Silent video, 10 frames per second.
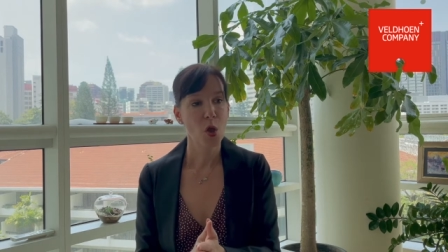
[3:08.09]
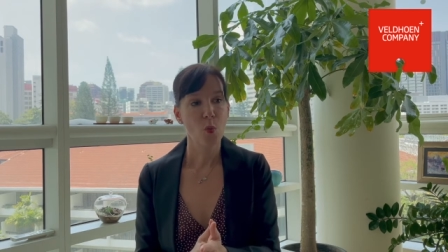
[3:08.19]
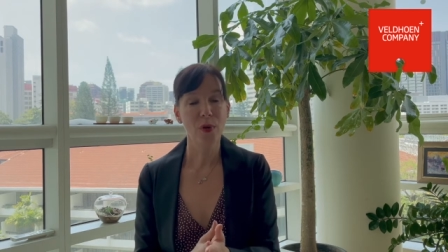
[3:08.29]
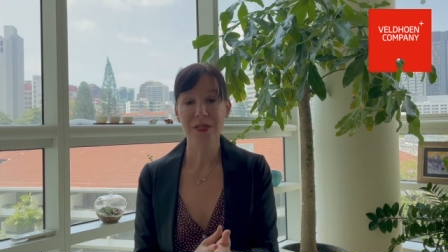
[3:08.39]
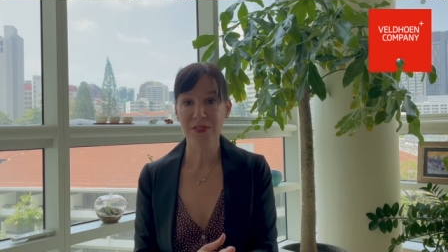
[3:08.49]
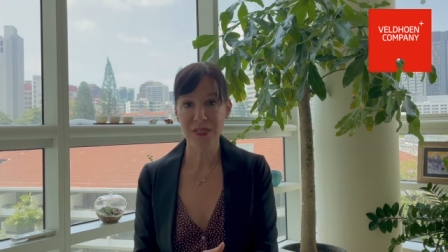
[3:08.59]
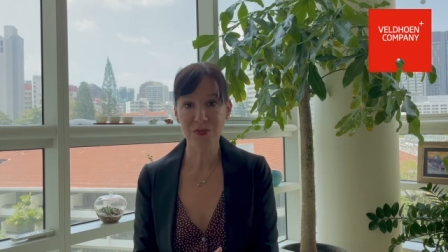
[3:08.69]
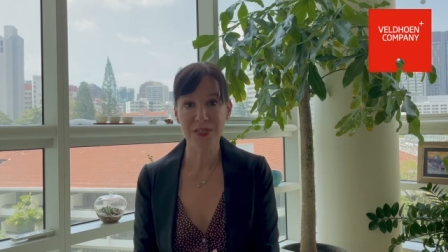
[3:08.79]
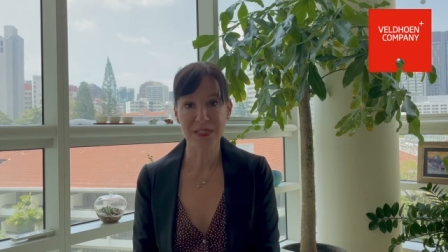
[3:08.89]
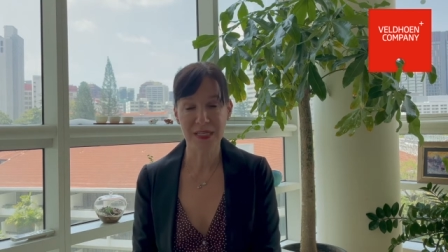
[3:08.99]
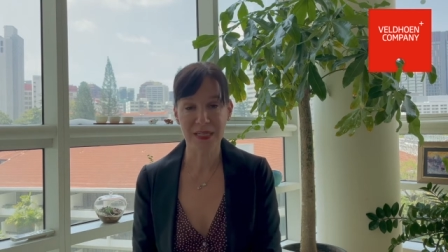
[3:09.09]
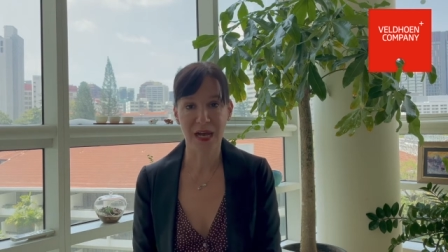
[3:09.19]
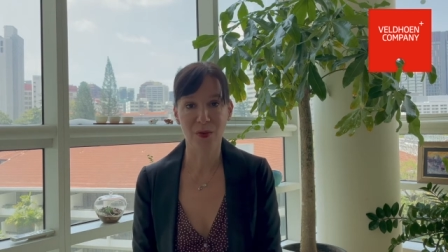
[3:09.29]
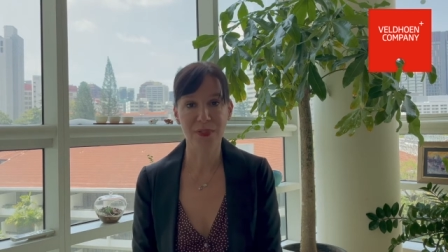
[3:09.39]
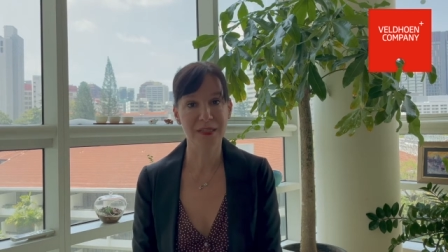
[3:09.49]
What is interesting
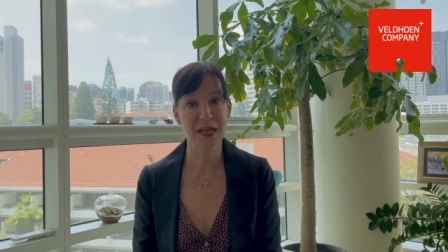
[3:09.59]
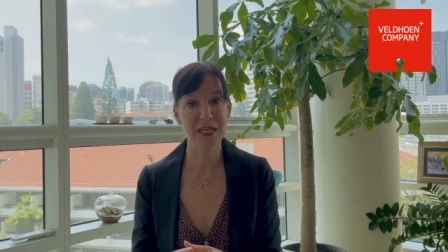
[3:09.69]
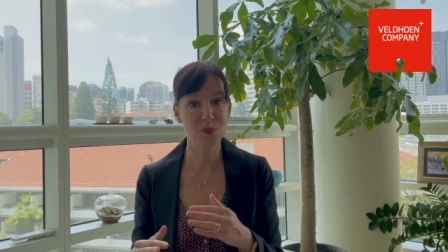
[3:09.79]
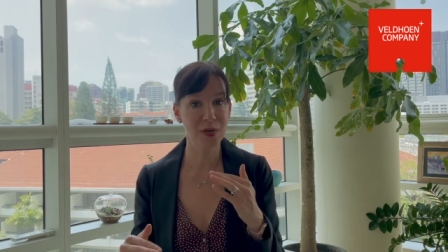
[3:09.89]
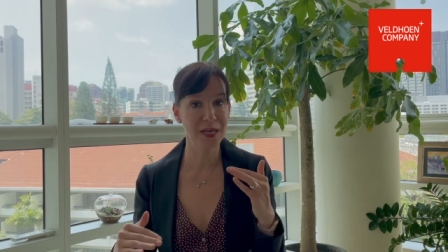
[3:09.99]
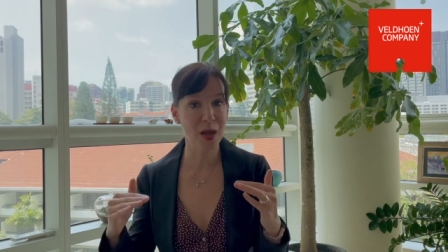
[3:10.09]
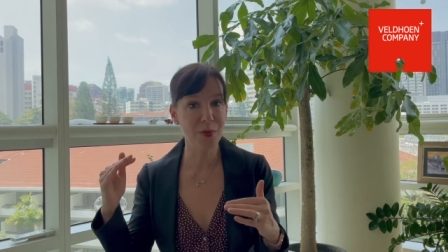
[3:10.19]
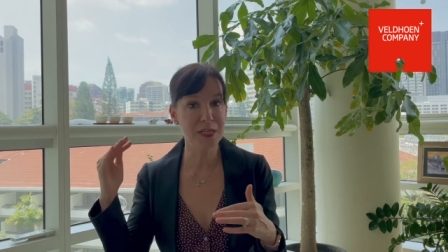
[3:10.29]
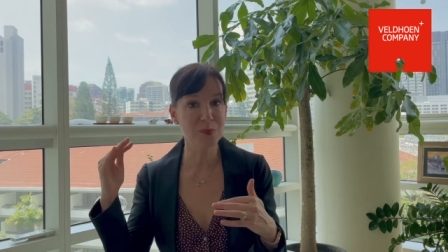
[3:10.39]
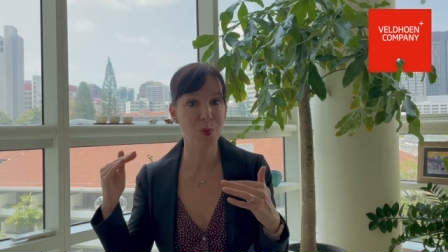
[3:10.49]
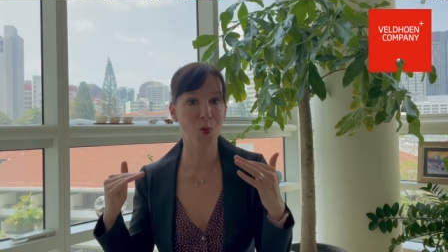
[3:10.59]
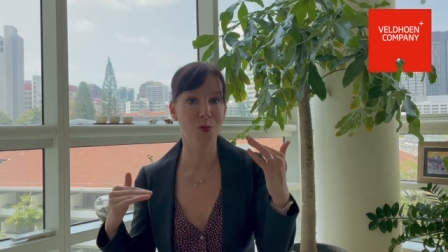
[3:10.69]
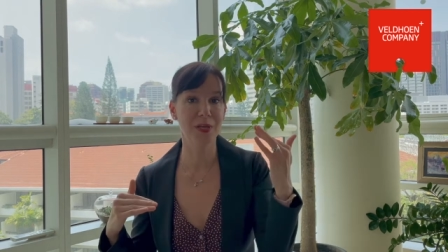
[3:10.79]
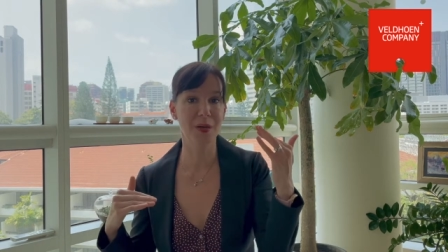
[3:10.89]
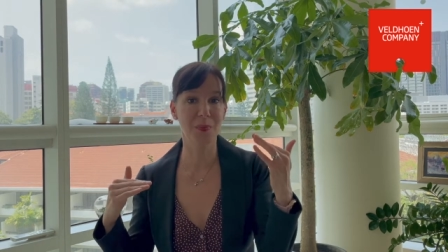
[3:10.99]
now that as we're now
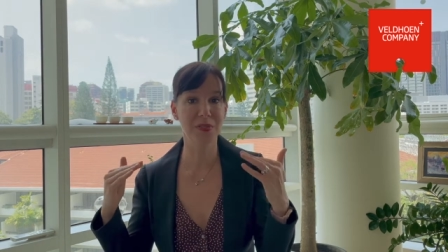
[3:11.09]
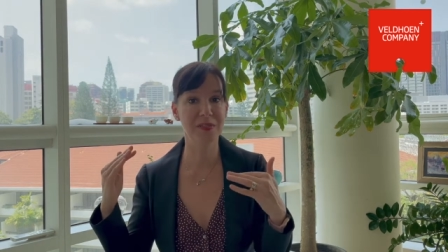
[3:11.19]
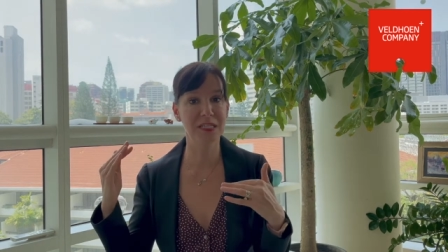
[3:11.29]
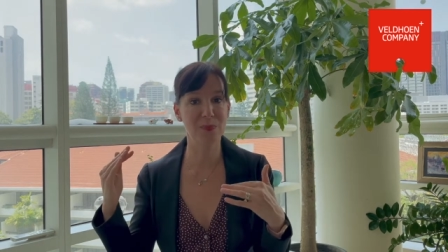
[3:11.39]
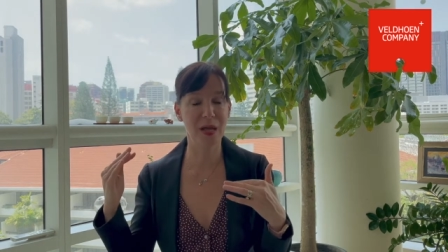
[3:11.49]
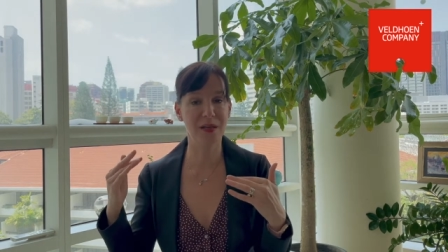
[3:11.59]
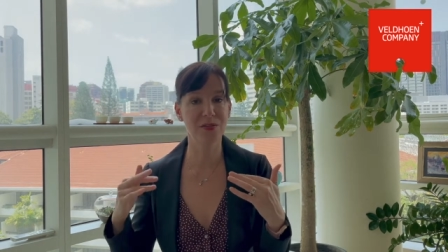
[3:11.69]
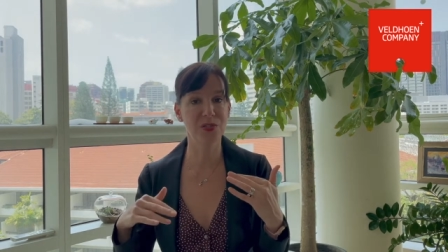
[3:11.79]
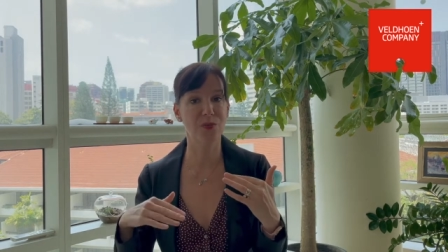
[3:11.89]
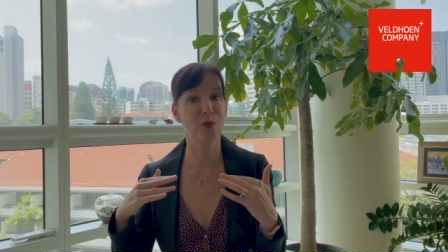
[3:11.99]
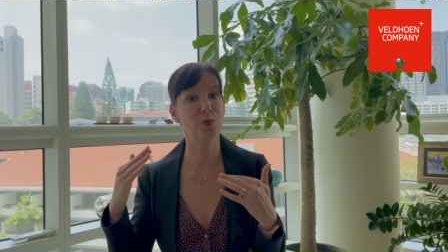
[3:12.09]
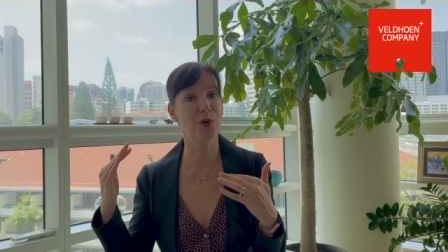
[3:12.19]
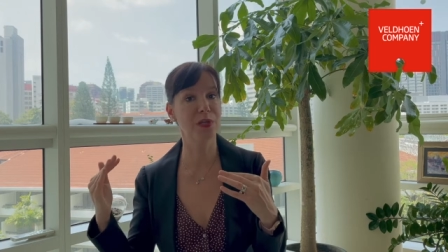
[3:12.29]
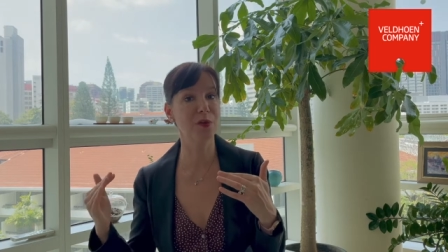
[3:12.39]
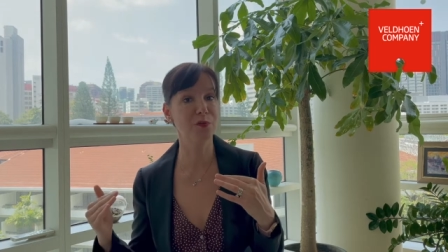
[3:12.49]
exploring a bit this balance around
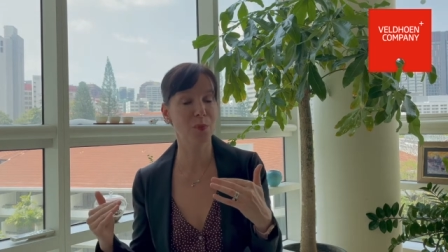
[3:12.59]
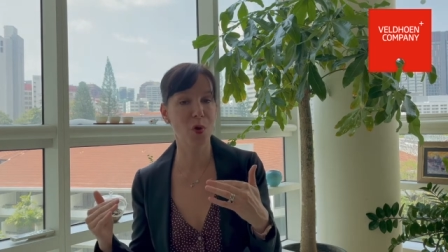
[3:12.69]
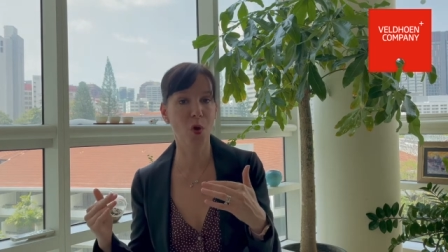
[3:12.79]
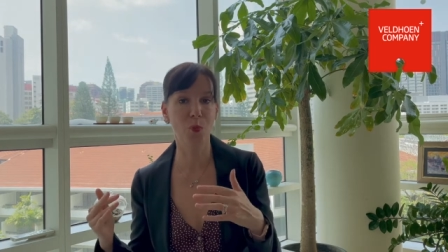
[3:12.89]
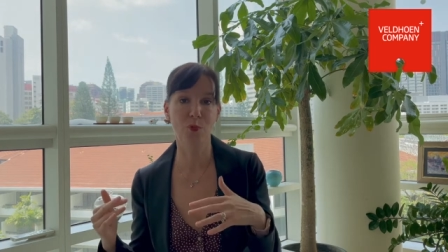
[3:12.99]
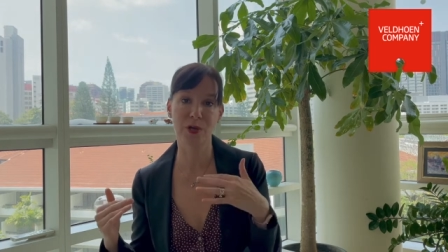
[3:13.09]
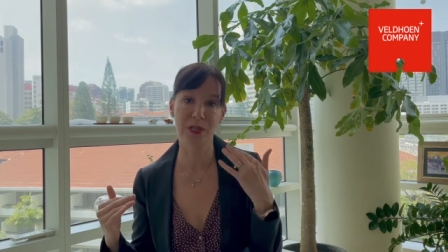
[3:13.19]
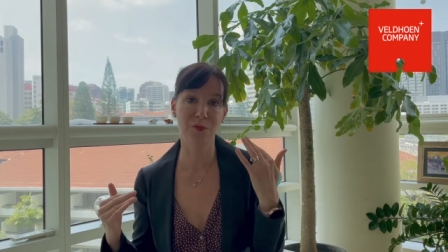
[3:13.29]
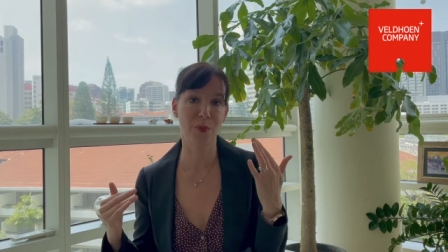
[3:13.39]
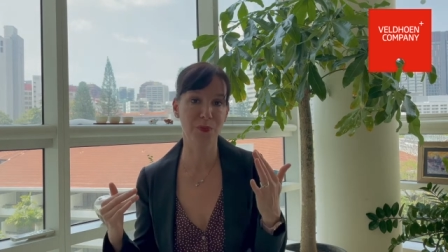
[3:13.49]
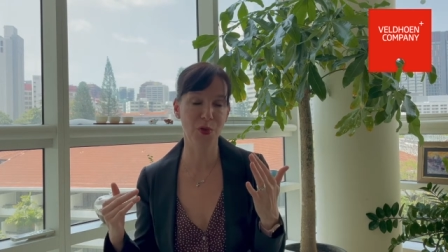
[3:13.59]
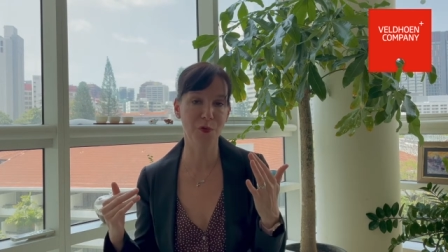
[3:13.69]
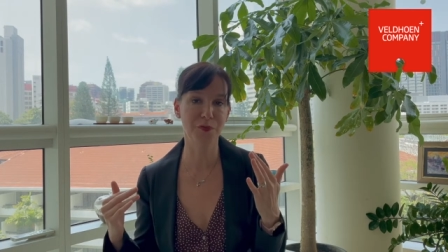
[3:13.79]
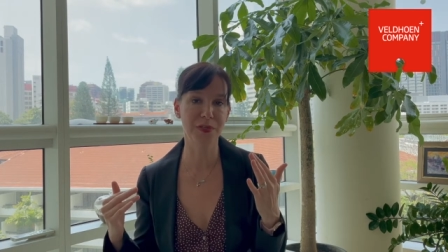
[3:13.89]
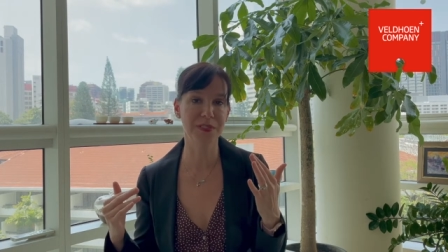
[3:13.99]
working from home, working from the
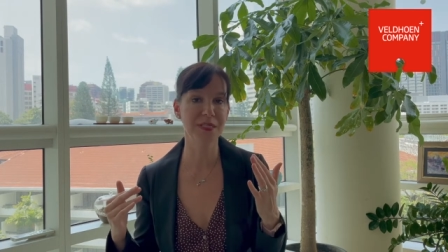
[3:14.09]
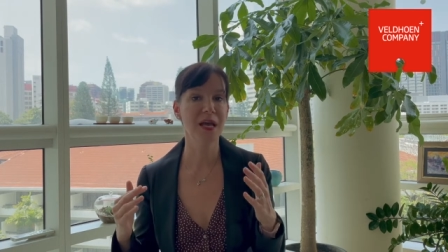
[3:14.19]
office,